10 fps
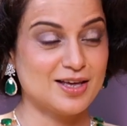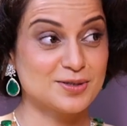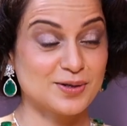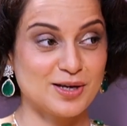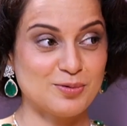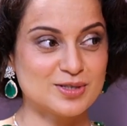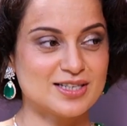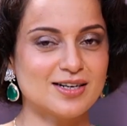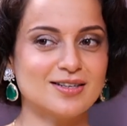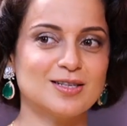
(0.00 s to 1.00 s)
So he was
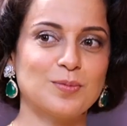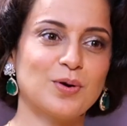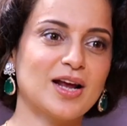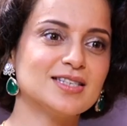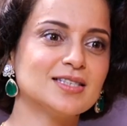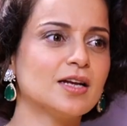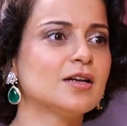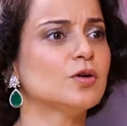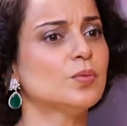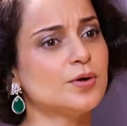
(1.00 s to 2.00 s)
a little surprised. He
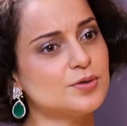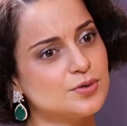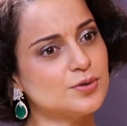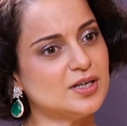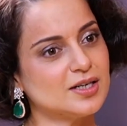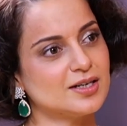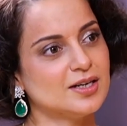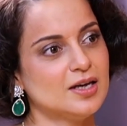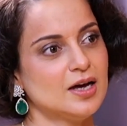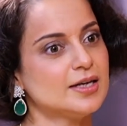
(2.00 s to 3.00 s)
said, you want to do it?
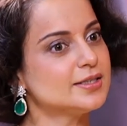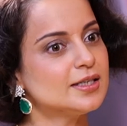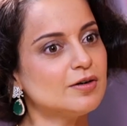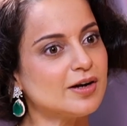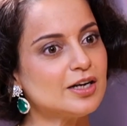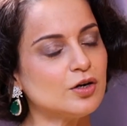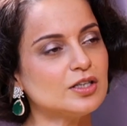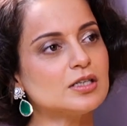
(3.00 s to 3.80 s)
I said, yeah, why not?